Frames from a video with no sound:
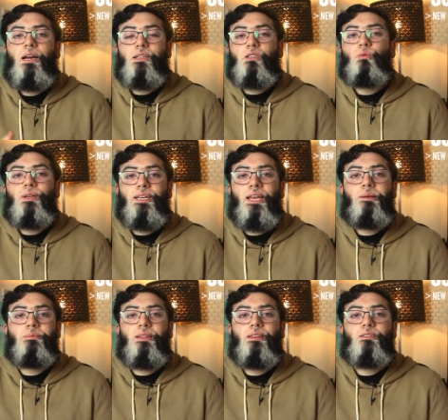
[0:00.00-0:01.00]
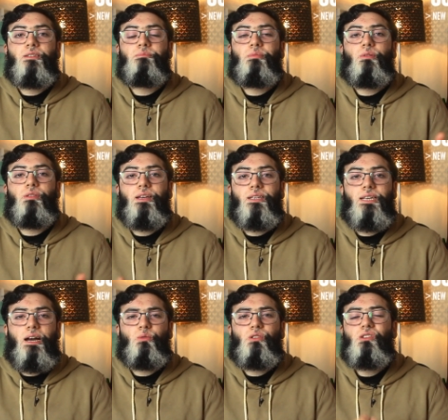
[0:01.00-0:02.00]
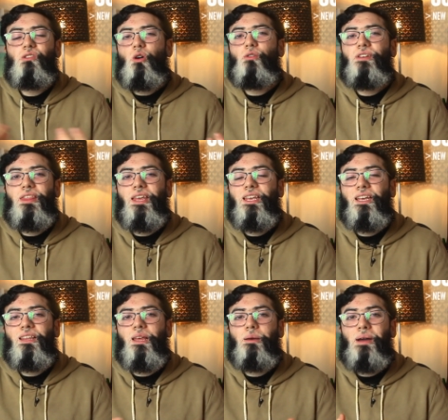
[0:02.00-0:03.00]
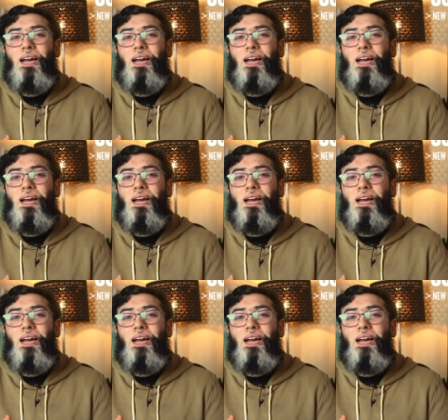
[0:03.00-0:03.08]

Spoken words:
And so when it came to the simple things, I was just overthinking them